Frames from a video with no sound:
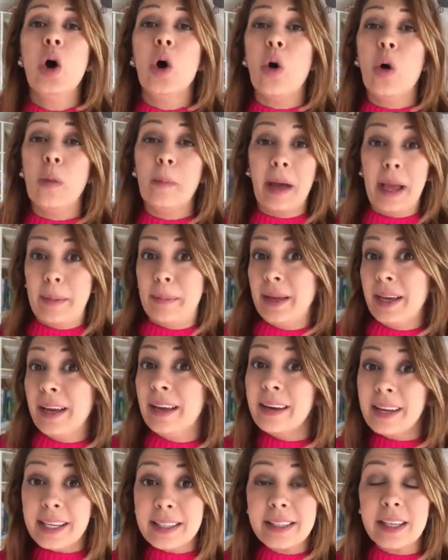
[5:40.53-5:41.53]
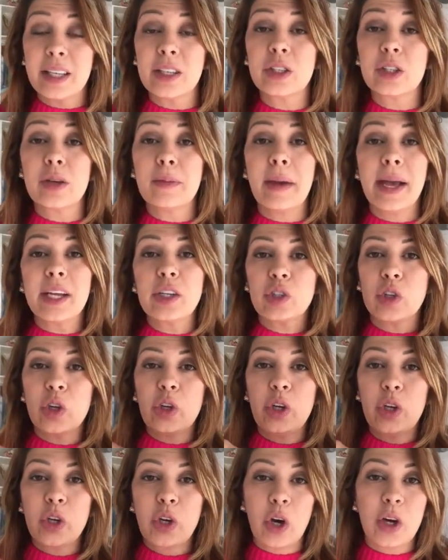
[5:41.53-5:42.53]
or maybe it isn't. So make sure
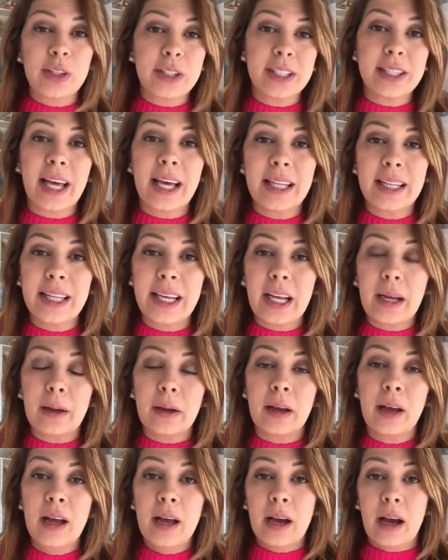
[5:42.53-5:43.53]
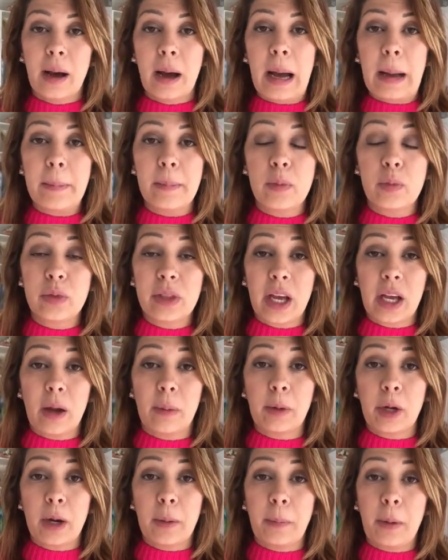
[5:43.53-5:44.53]
you go to that link that
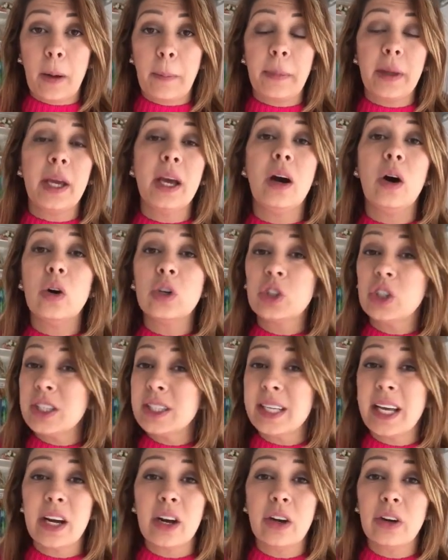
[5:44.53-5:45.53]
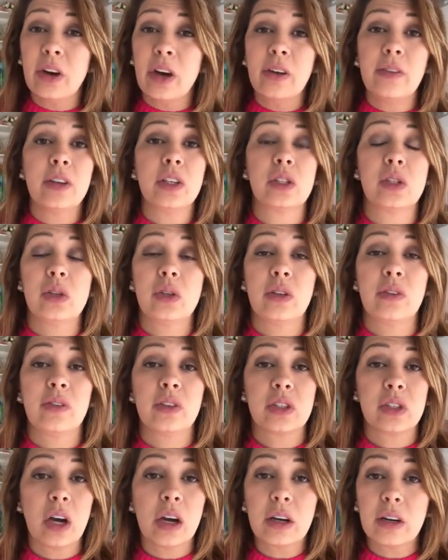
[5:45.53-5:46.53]
I'm going to pop here, or just head on over to
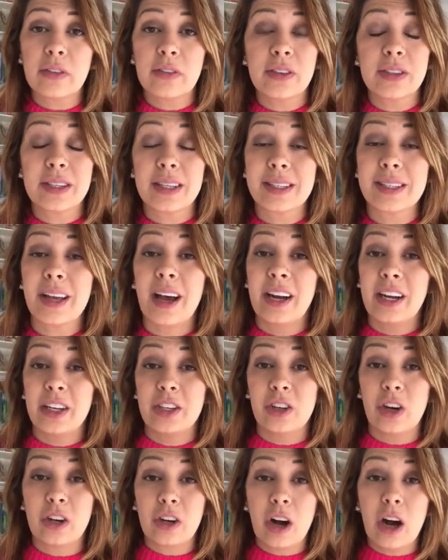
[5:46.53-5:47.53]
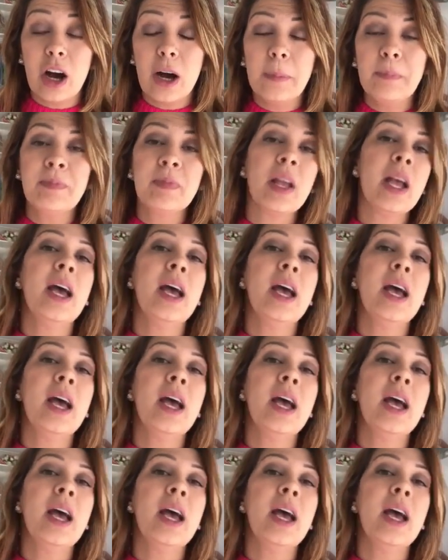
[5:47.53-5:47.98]
thephotographersociety.com.